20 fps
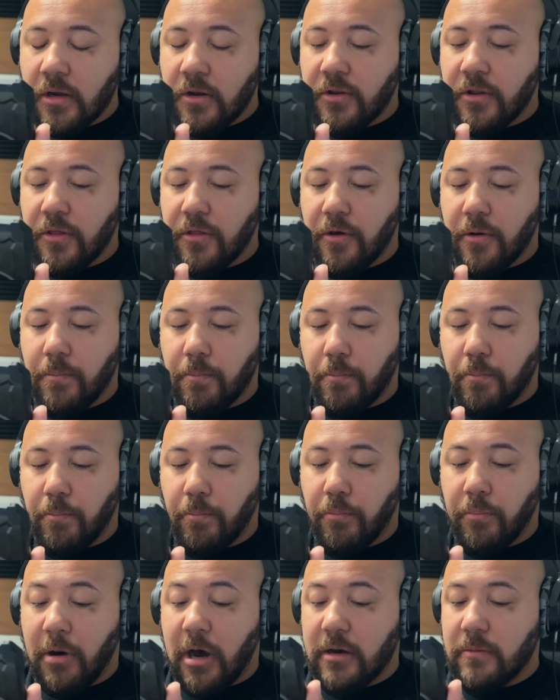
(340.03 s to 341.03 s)
to the
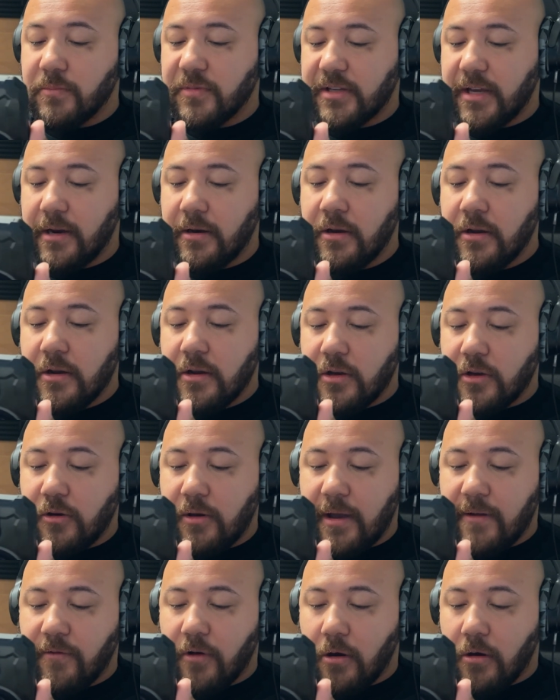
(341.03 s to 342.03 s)
bottom side.
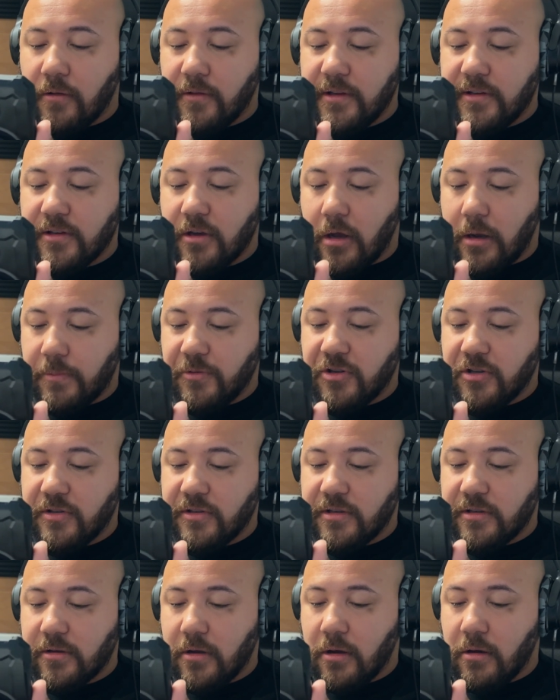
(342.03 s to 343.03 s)
You have all these
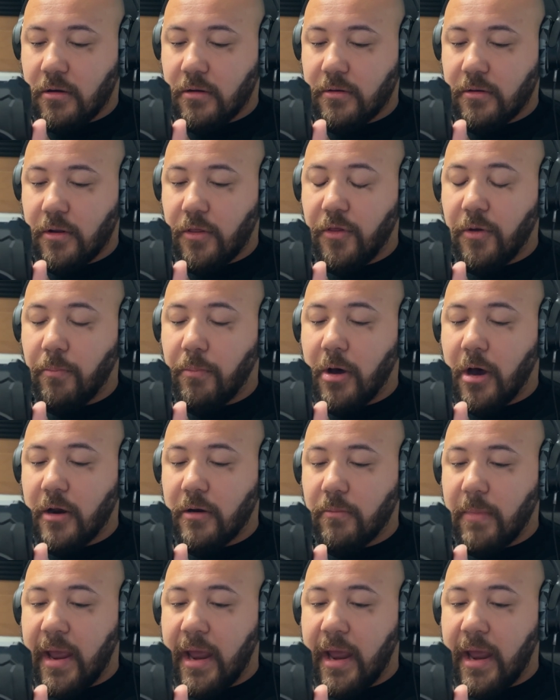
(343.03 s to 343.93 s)
options on the bottom,